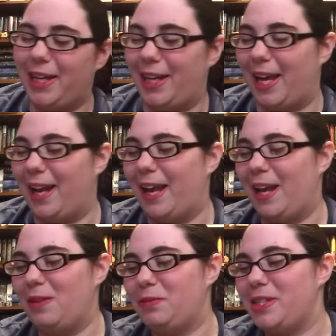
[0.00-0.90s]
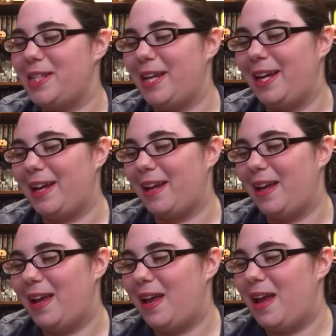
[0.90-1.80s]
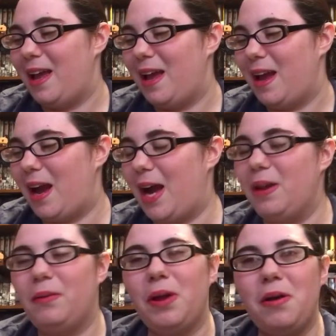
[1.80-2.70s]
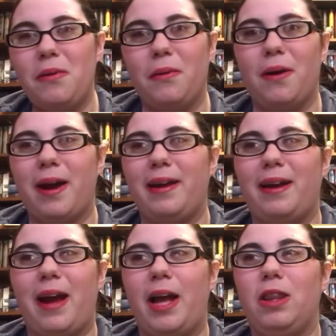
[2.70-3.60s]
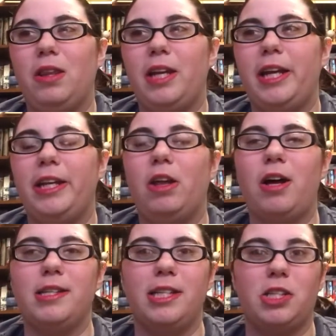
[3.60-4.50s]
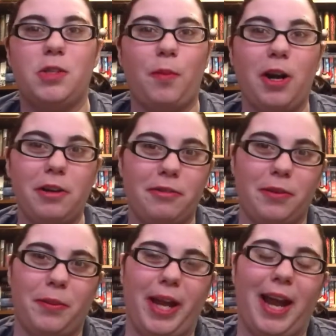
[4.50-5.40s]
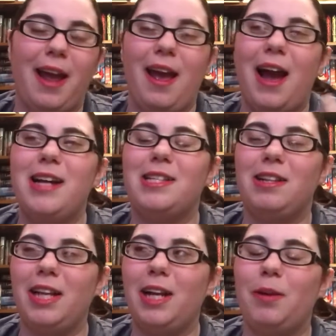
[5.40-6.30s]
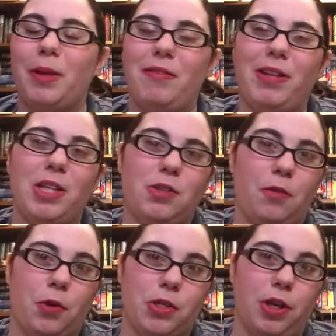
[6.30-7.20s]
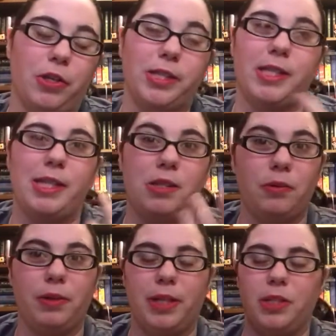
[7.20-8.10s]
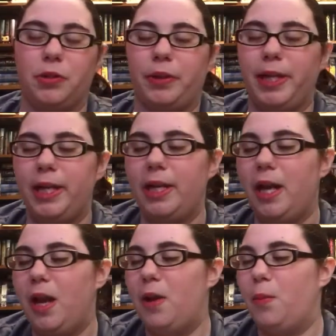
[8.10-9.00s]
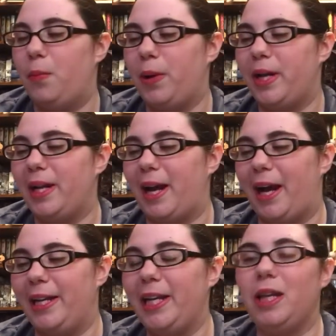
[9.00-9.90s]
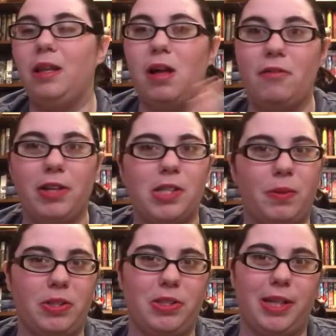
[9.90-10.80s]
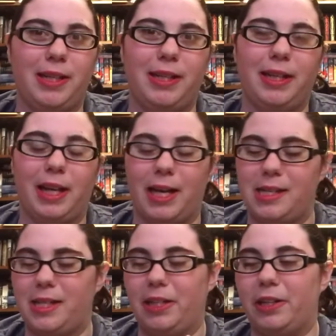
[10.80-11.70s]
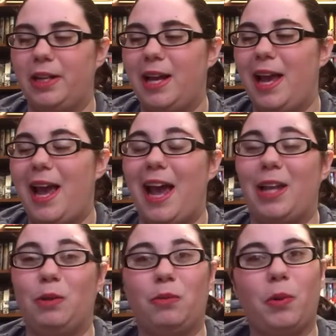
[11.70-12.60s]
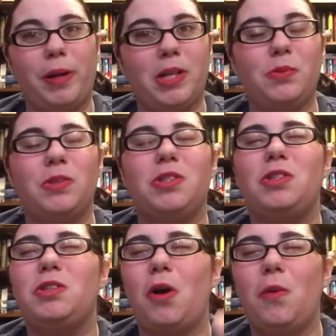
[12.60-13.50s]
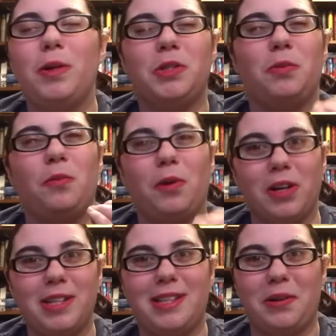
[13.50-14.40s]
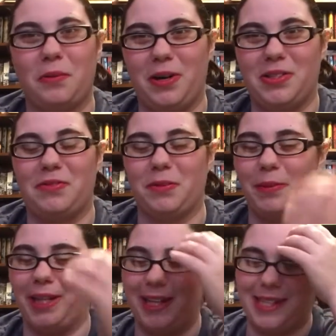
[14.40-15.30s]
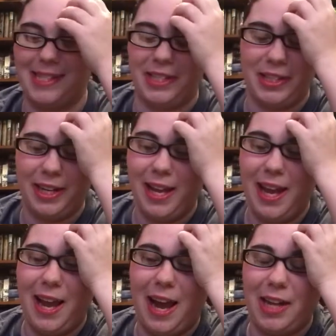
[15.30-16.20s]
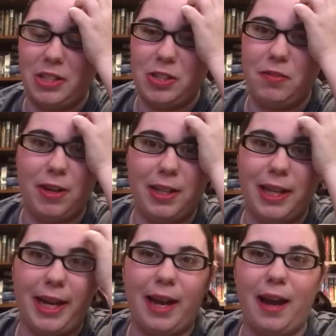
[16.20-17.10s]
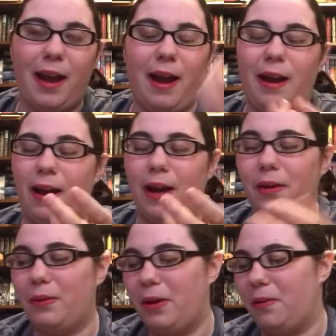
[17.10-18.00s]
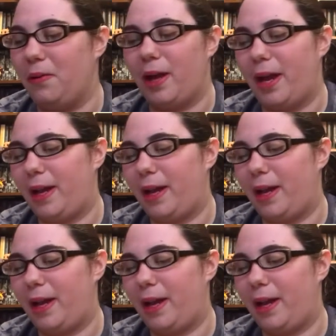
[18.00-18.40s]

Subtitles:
it again, and I'm just like, I don't know. It lost its spark for me. I still ended up giving this 4 stars because I still really enjoyed it, but I didn't love it as much as I did last year, and a romance was so much worse than it was for me last year. I just felt like, I don't know,